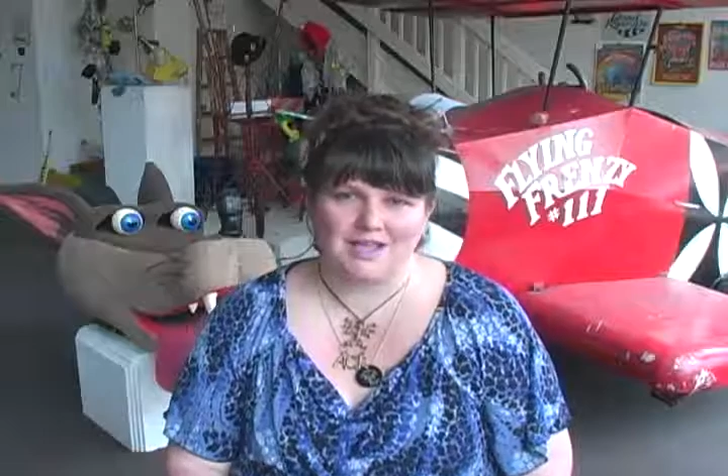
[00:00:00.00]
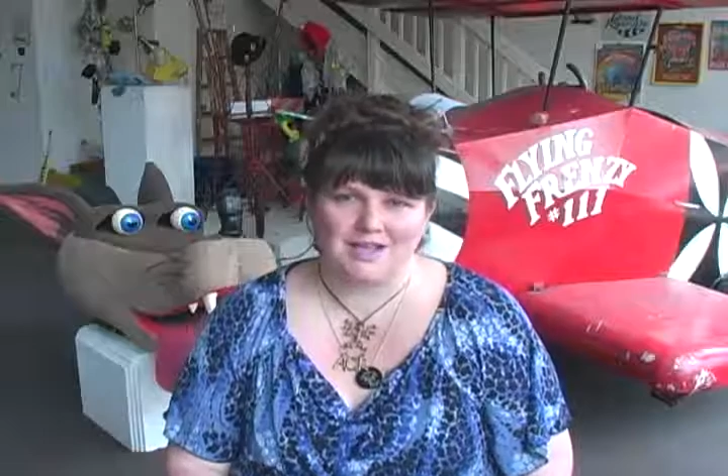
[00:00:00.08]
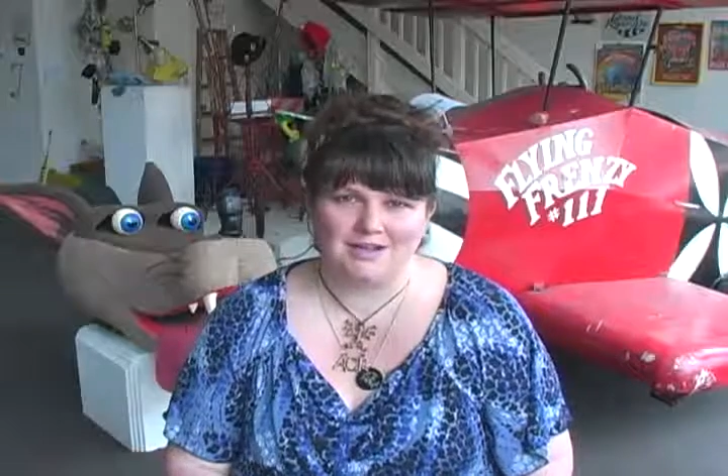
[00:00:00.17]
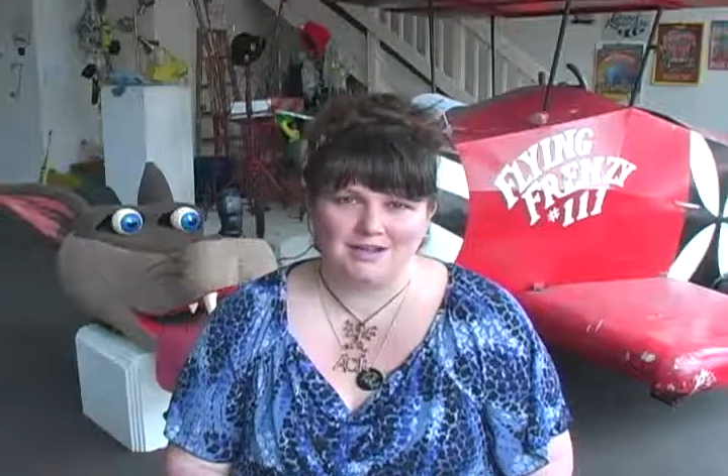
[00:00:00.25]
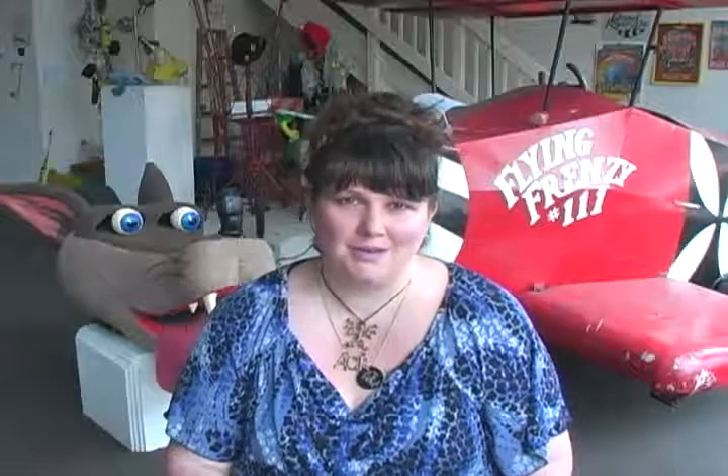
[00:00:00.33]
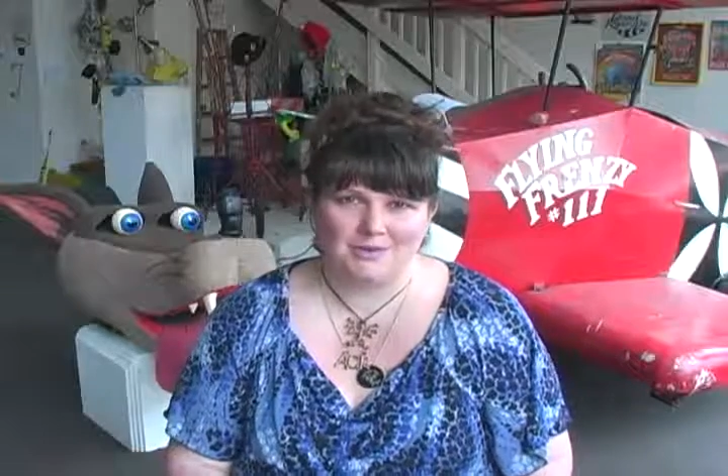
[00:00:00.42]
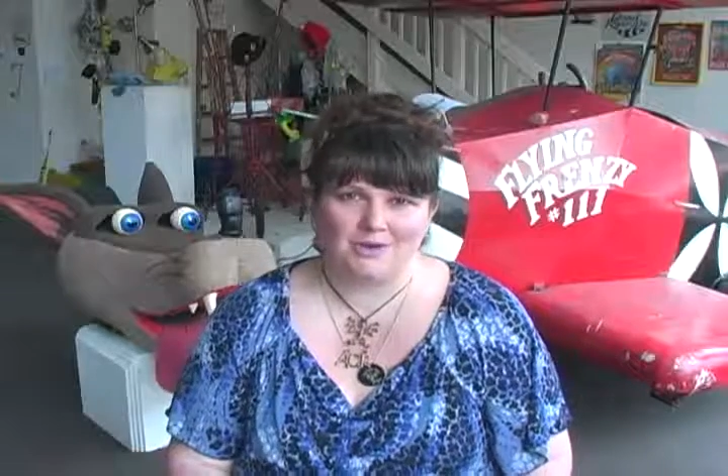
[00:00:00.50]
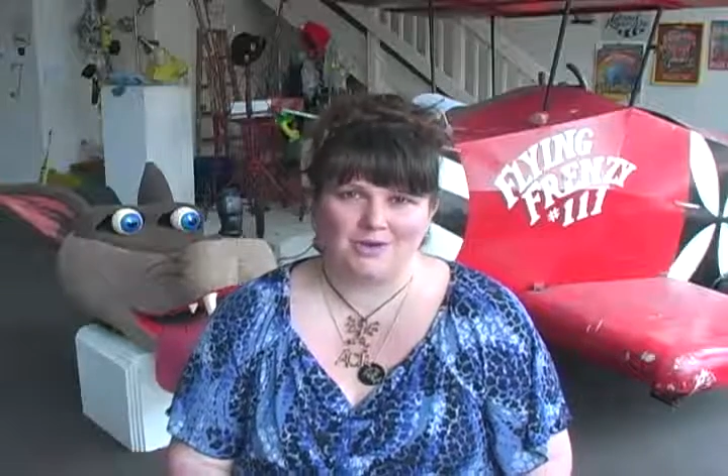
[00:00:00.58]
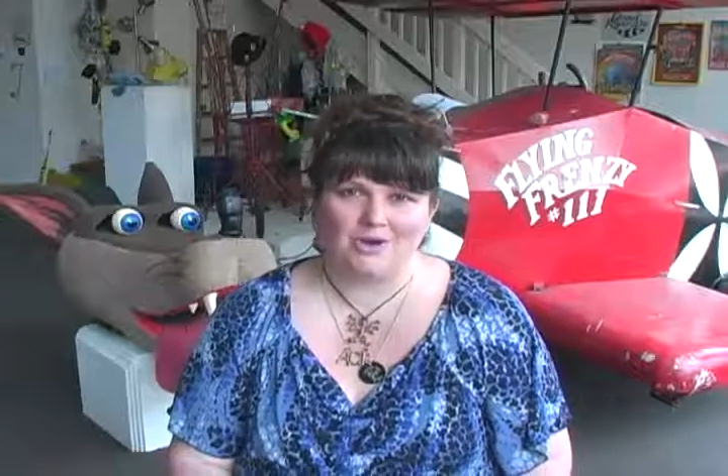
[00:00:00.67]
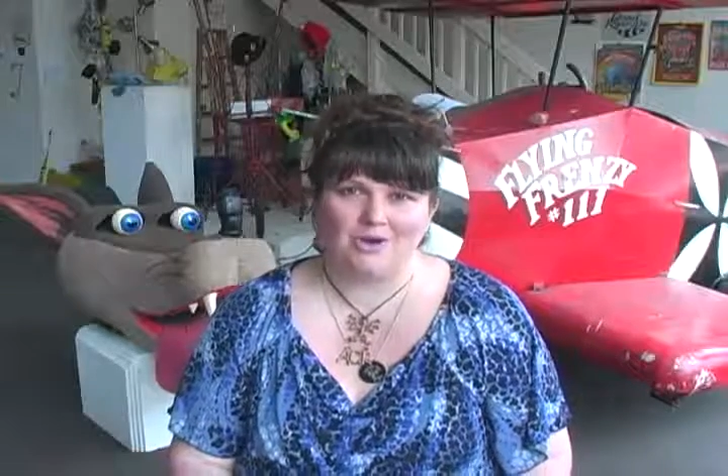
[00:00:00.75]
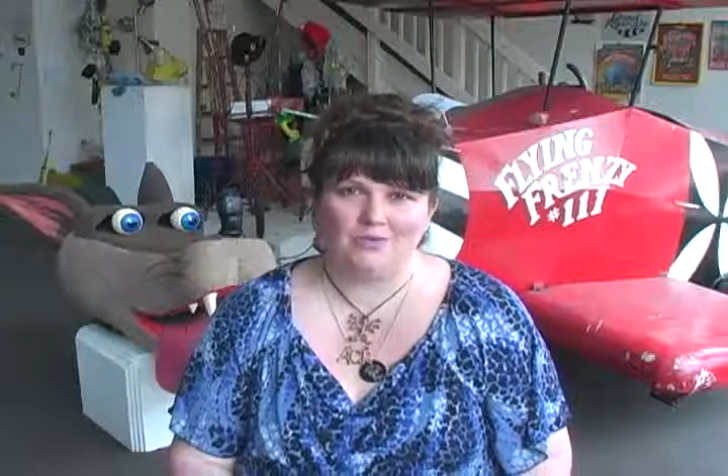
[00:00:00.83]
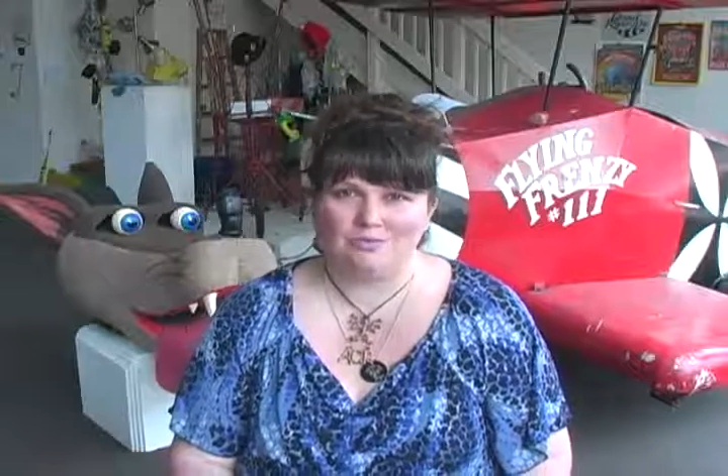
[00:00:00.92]
and here we
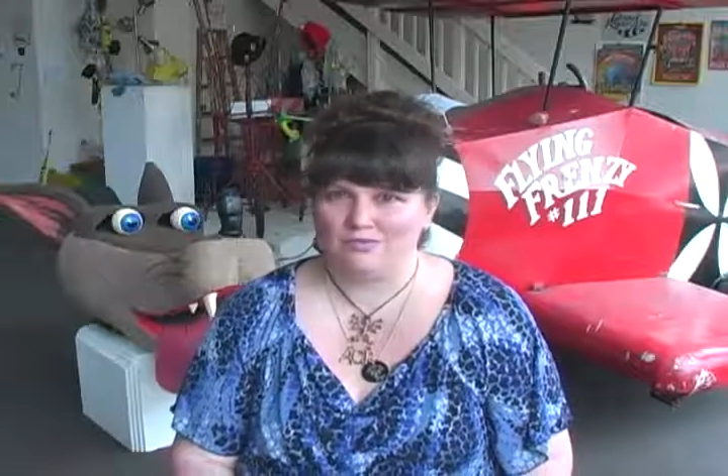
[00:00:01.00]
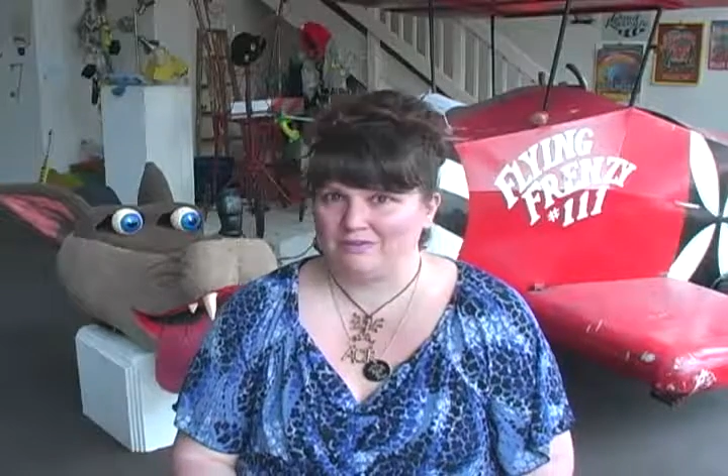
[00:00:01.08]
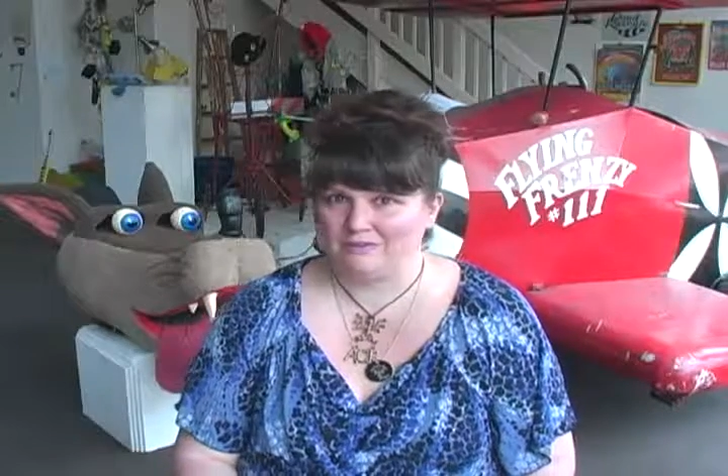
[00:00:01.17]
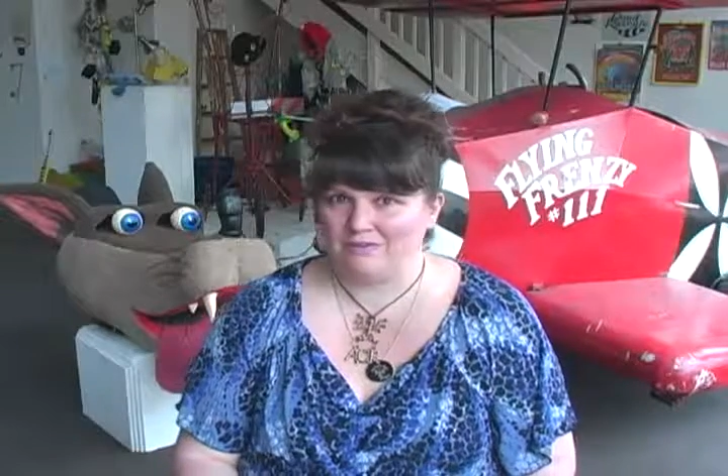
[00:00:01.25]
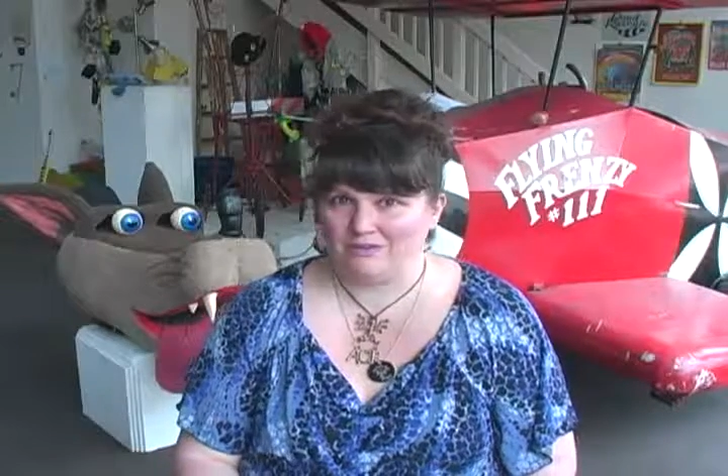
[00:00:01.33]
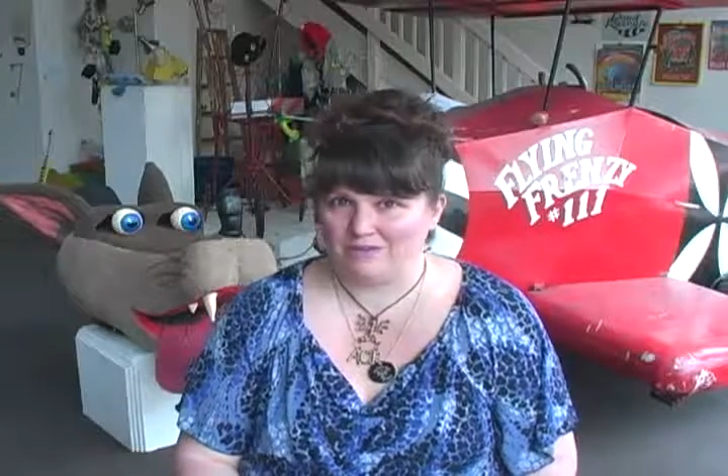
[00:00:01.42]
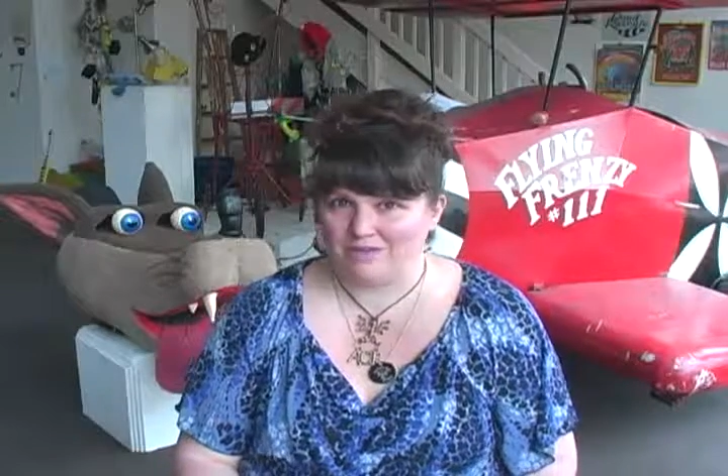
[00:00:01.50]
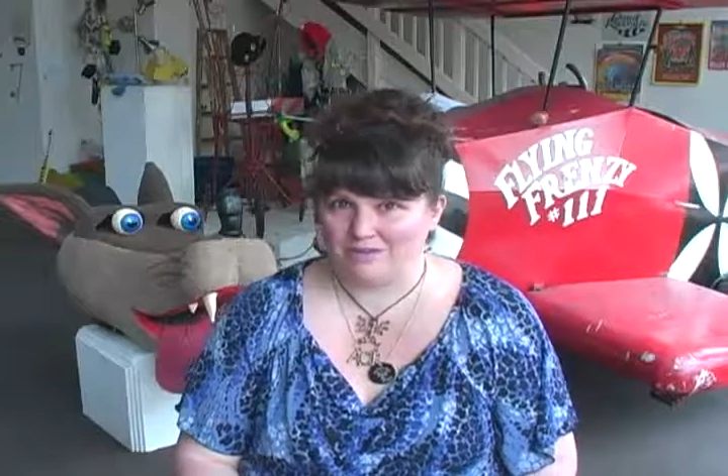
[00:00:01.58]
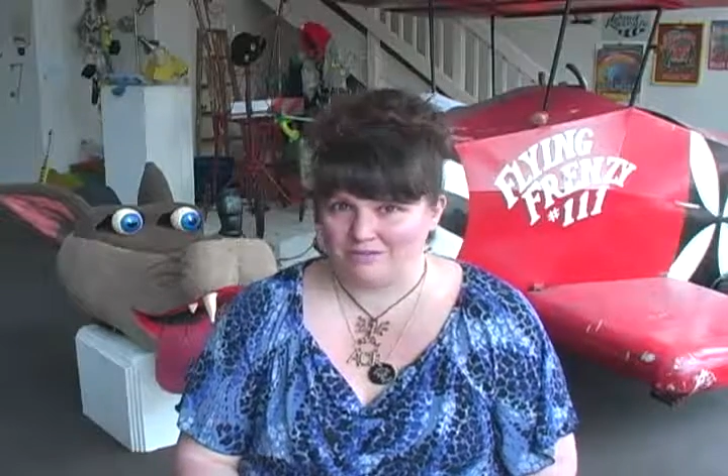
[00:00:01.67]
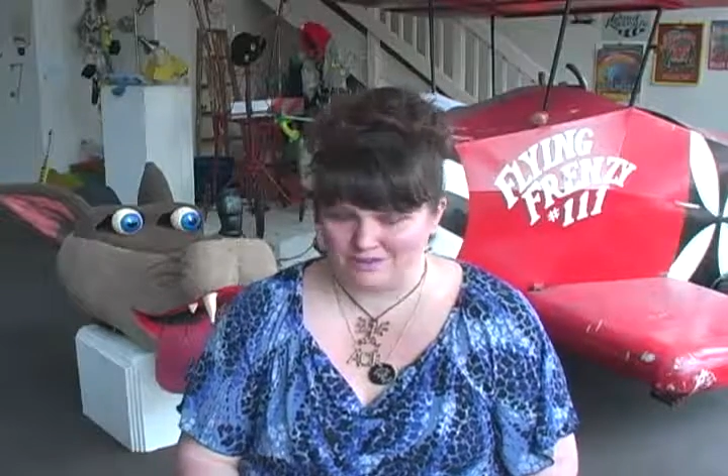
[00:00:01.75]
go moving forward into